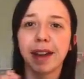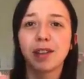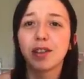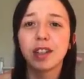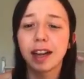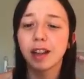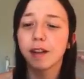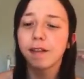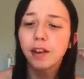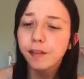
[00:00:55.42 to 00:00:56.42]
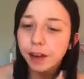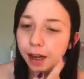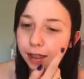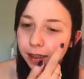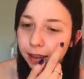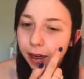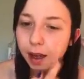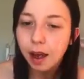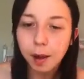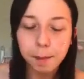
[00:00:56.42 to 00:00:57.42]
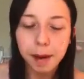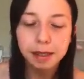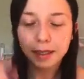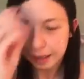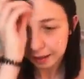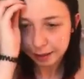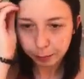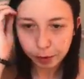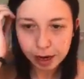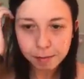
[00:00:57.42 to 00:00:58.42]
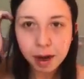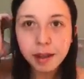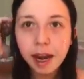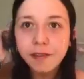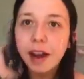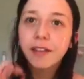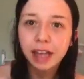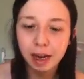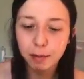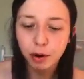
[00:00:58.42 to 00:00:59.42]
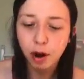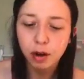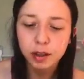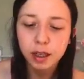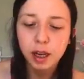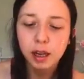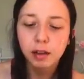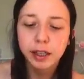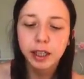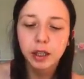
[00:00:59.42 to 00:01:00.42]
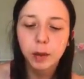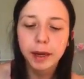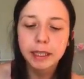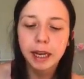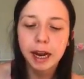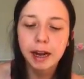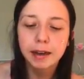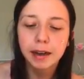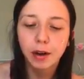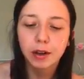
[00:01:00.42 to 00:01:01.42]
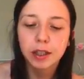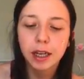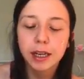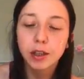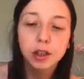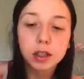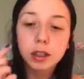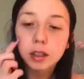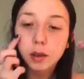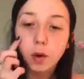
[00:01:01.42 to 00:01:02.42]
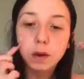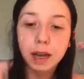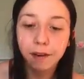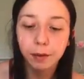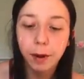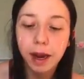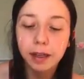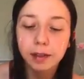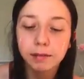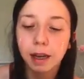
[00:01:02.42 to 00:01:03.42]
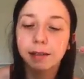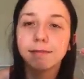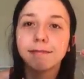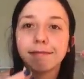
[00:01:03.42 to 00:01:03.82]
it's just like the fluffiest, messiest primer that I've ever came across. Like you squeeze it and it honestly just goes everywhere, like